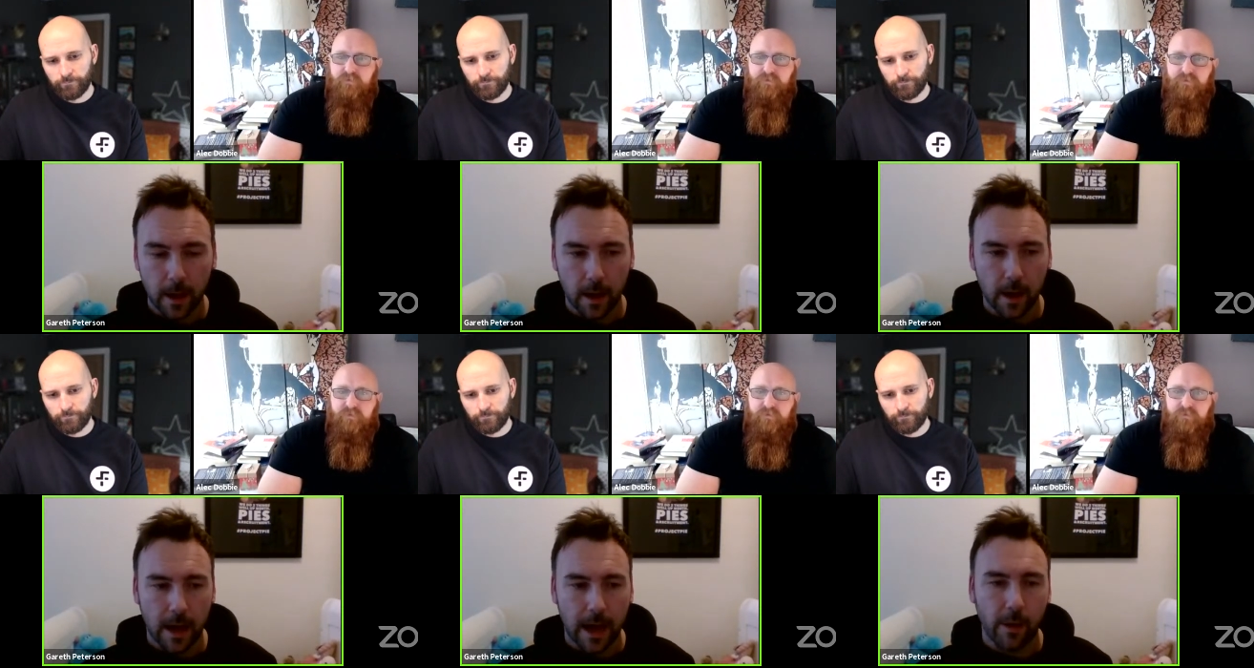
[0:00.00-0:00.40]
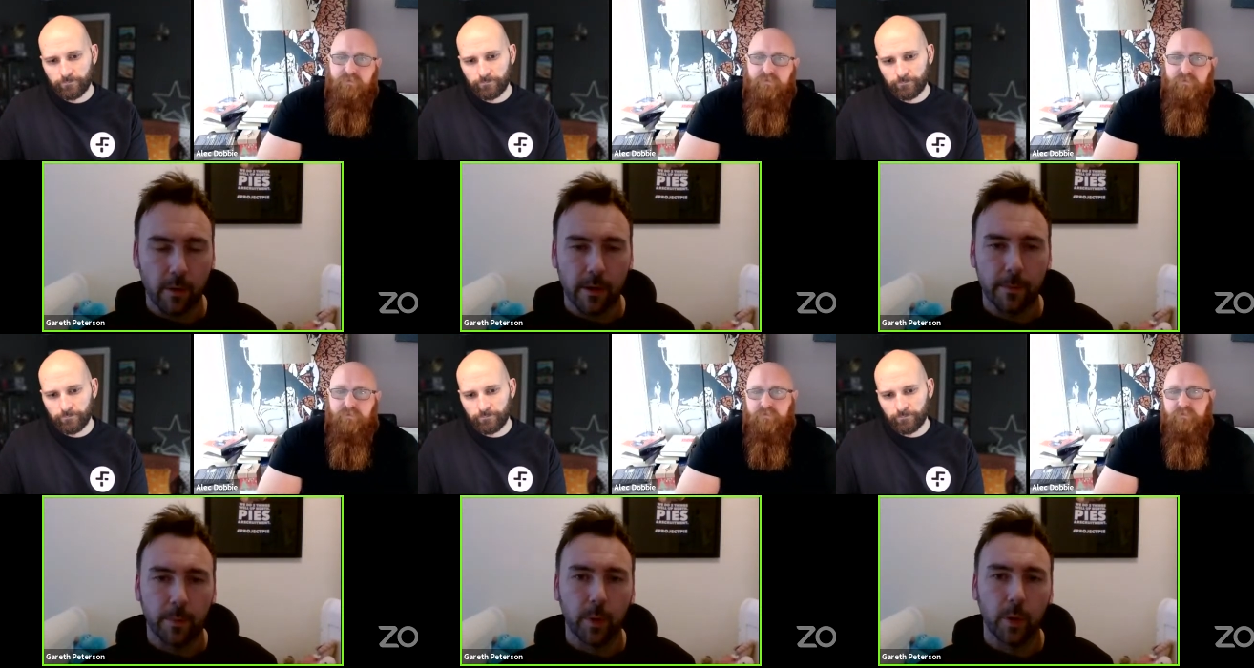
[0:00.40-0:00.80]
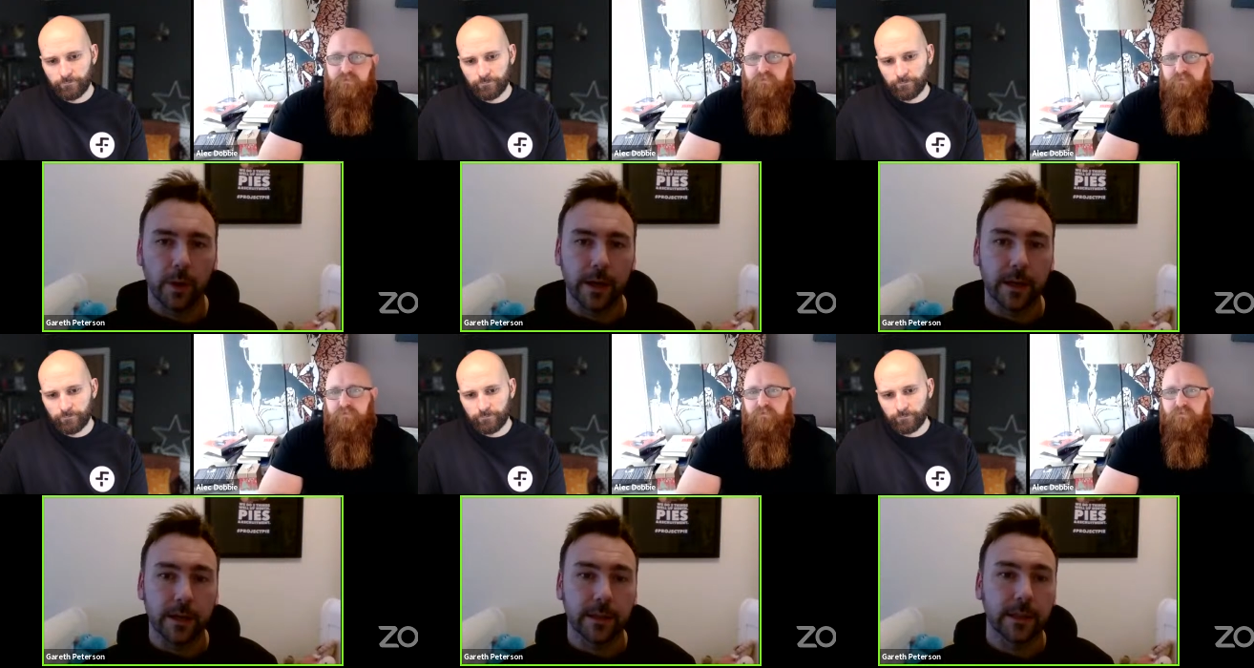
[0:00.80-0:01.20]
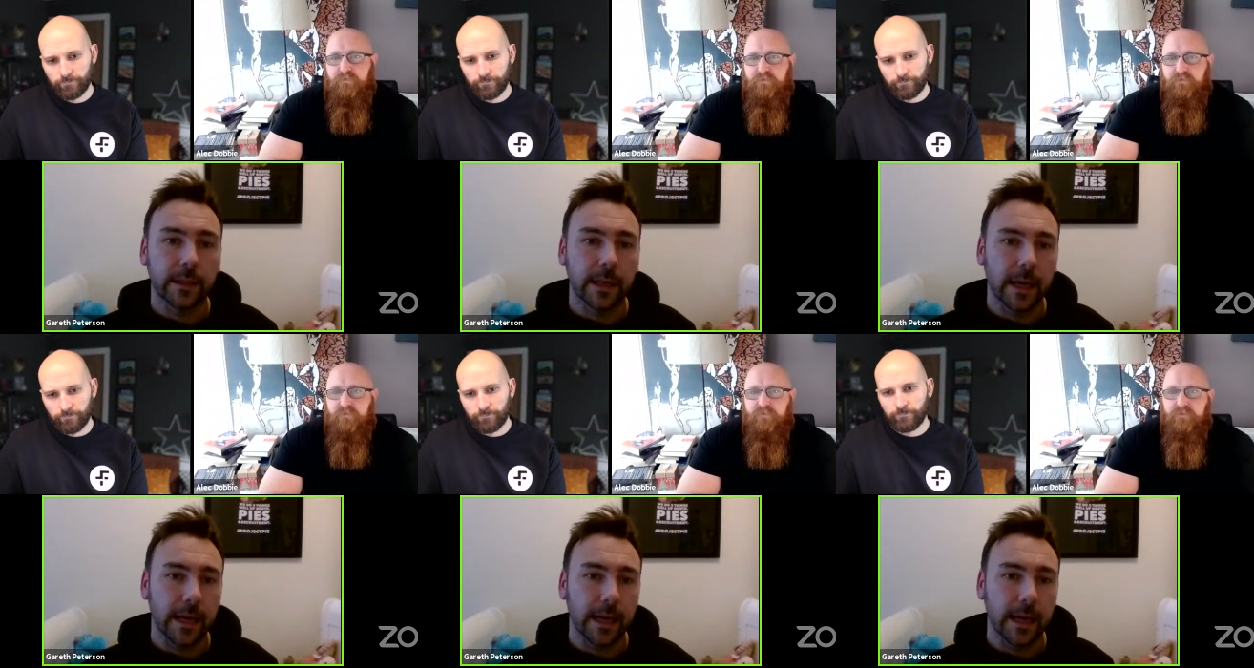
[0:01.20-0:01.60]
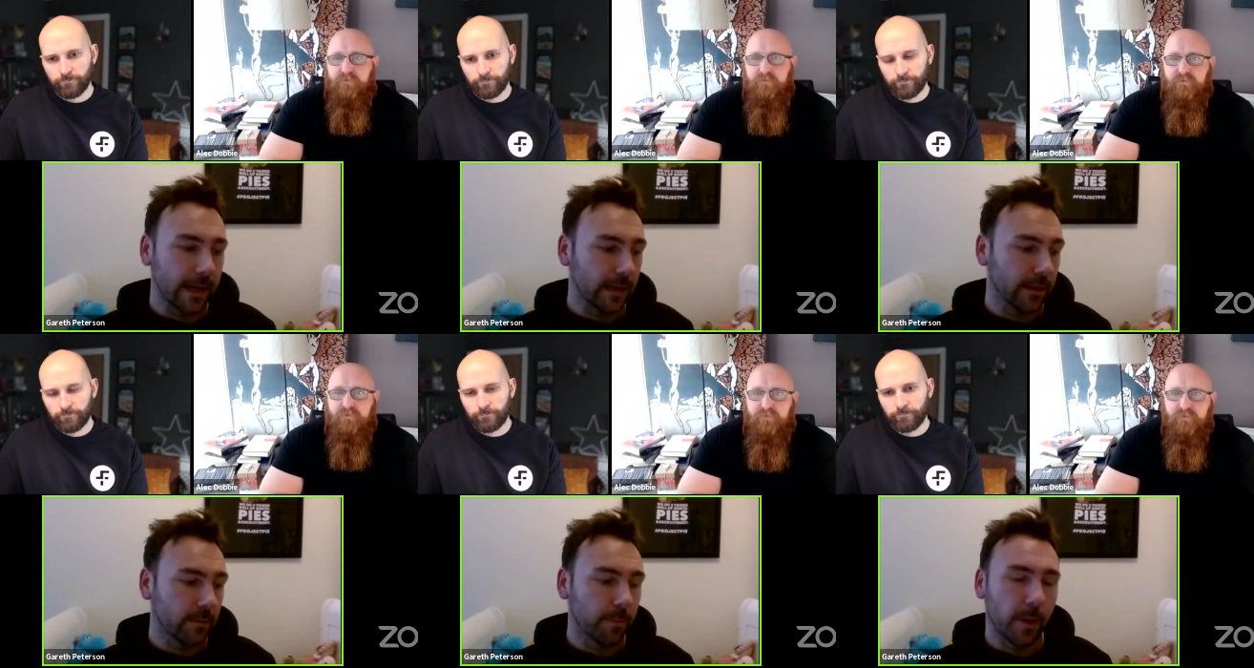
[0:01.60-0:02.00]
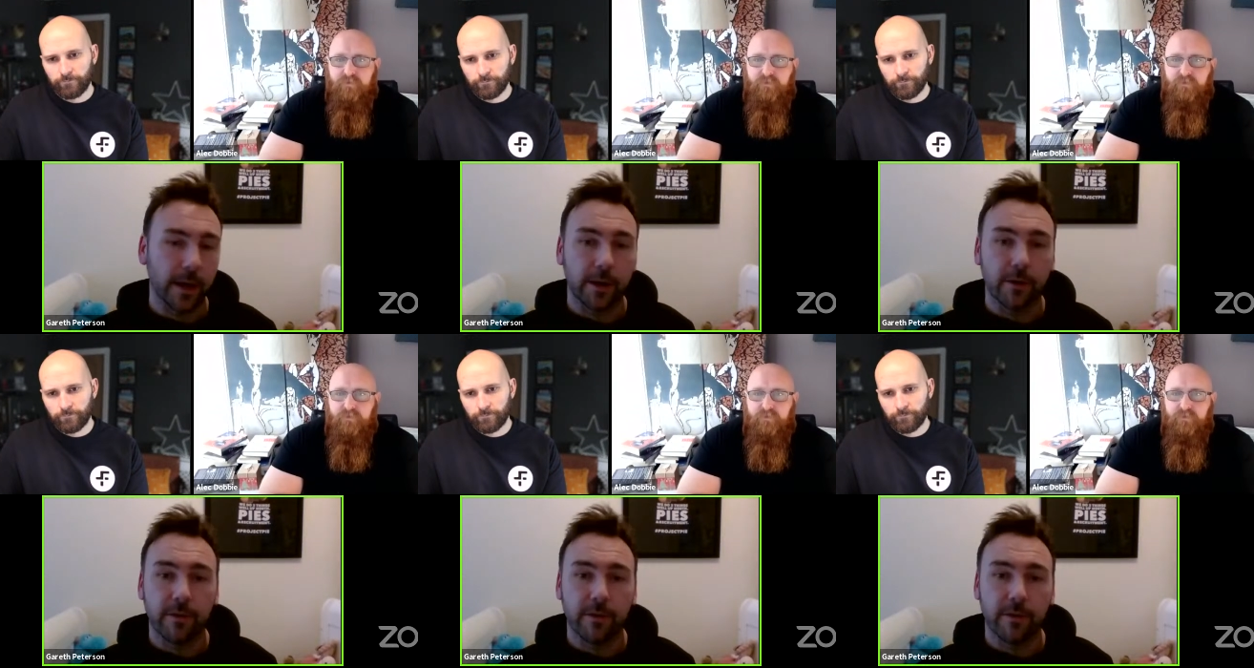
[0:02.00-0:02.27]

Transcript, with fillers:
Speaker 1: uh, our employers is by